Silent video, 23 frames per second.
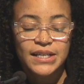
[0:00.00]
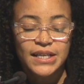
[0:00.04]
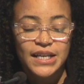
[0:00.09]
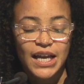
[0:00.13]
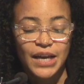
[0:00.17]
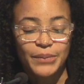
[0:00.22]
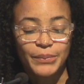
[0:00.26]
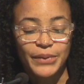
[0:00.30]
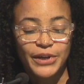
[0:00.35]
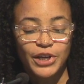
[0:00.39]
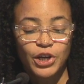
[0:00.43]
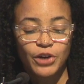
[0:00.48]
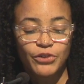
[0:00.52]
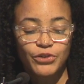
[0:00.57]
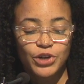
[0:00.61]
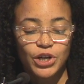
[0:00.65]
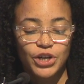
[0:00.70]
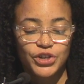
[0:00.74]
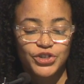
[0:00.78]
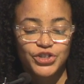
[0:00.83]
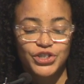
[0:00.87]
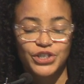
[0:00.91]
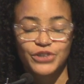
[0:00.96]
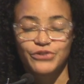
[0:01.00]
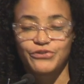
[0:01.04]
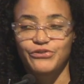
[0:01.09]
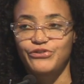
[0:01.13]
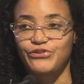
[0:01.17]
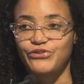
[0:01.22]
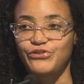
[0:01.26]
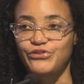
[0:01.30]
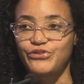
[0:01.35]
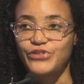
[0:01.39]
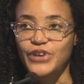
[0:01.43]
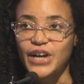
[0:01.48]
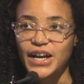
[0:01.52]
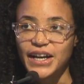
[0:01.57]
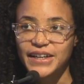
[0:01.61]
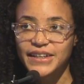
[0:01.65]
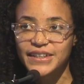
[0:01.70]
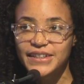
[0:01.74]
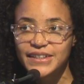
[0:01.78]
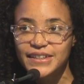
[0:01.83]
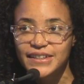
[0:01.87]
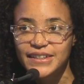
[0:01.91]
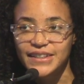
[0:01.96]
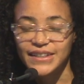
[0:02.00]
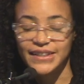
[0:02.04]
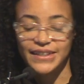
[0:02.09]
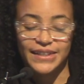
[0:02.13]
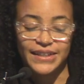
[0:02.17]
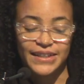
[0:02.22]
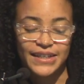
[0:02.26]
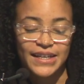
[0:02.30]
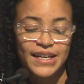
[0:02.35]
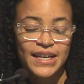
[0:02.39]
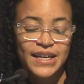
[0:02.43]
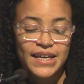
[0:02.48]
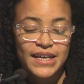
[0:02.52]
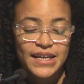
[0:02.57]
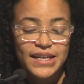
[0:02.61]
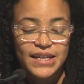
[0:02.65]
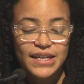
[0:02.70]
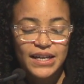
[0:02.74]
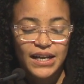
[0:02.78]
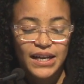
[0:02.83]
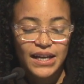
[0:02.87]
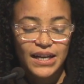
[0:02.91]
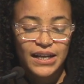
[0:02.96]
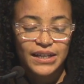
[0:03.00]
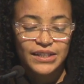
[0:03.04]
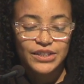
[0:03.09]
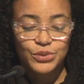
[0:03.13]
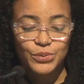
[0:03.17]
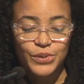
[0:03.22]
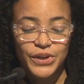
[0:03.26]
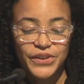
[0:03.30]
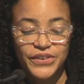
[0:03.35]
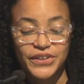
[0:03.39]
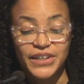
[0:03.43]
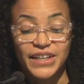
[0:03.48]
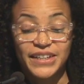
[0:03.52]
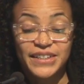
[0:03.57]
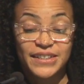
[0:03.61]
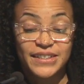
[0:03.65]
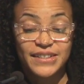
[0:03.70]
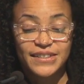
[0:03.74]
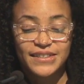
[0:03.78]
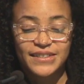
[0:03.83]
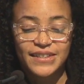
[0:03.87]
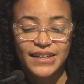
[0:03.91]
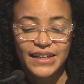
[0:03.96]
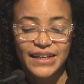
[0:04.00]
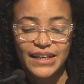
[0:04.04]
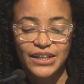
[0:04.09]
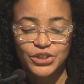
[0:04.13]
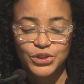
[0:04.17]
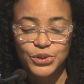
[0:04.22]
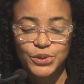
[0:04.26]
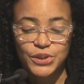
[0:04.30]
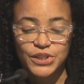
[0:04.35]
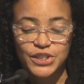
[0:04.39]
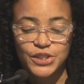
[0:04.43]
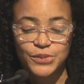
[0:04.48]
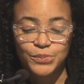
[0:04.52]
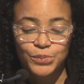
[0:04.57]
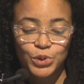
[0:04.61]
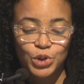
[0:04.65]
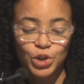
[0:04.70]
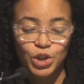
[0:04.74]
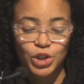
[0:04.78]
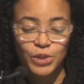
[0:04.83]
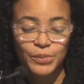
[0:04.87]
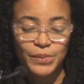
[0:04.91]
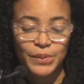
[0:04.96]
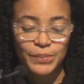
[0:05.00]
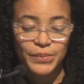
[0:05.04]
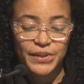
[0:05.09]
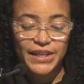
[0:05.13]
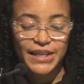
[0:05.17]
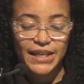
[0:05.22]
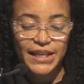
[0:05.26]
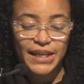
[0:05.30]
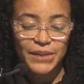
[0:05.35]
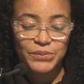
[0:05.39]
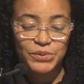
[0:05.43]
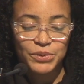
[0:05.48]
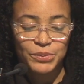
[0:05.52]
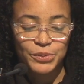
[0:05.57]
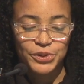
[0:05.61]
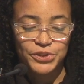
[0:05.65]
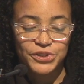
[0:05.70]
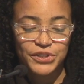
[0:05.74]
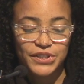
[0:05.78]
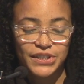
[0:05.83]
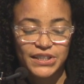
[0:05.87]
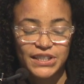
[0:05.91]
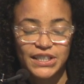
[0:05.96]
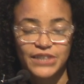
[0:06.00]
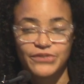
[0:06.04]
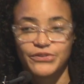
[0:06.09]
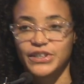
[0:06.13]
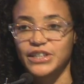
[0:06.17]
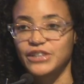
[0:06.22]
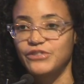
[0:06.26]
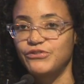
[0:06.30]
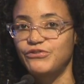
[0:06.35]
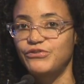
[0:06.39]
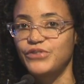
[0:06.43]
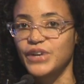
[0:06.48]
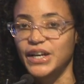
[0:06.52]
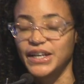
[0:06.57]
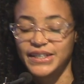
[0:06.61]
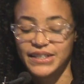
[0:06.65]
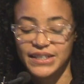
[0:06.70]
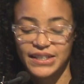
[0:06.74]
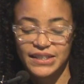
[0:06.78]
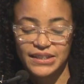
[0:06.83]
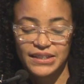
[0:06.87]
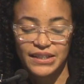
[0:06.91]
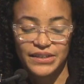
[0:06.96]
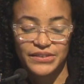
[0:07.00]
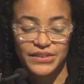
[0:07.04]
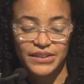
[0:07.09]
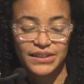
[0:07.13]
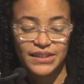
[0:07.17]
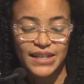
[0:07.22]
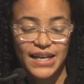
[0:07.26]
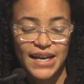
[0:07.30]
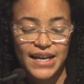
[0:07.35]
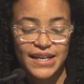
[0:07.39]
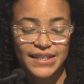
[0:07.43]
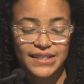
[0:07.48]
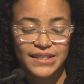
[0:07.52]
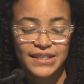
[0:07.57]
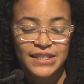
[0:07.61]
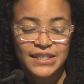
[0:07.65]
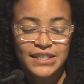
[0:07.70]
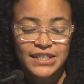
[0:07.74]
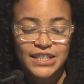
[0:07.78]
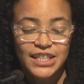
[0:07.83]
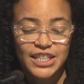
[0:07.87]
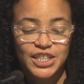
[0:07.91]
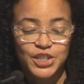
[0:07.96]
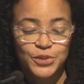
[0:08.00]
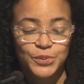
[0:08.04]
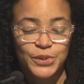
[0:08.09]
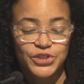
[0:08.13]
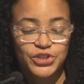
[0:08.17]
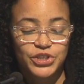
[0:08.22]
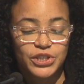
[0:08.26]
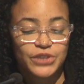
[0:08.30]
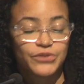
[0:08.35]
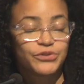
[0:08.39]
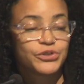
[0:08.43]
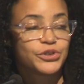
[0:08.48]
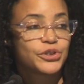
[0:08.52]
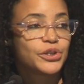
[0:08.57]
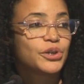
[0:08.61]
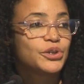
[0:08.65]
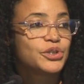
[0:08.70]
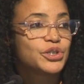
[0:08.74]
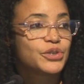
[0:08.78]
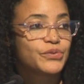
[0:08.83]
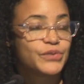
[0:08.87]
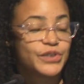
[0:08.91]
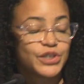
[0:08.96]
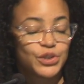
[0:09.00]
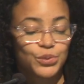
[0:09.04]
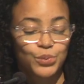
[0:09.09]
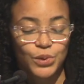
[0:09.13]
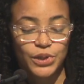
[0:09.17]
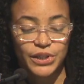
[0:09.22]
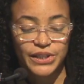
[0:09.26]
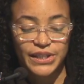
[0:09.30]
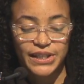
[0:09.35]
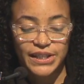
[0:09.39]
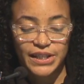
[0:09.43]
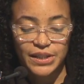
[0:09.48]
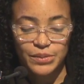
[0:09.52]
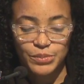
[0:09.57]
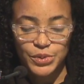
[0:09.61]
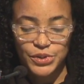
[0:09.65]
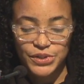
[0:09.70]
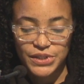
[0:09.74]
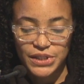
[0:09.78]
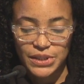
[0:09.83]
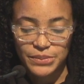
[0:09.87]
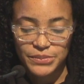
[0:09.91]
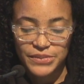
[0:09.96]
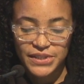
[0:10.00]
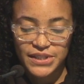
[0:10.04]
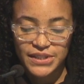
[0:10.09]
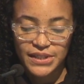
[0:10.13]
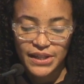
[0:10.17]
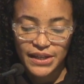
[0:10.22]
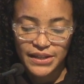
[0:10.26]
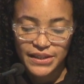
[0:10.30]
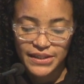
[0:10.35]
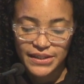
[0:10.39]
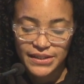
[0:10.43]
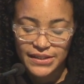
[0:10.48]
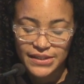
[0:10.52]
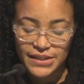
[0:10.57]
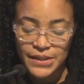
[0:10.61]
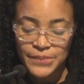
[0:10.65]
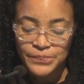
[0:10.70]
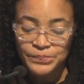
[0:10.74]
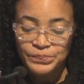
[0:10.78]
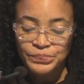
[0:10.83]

And my overarching finding uh, is one that I didn't set out to explore, but became the most significant finding nonetheless, especially for those of us working in museum studies.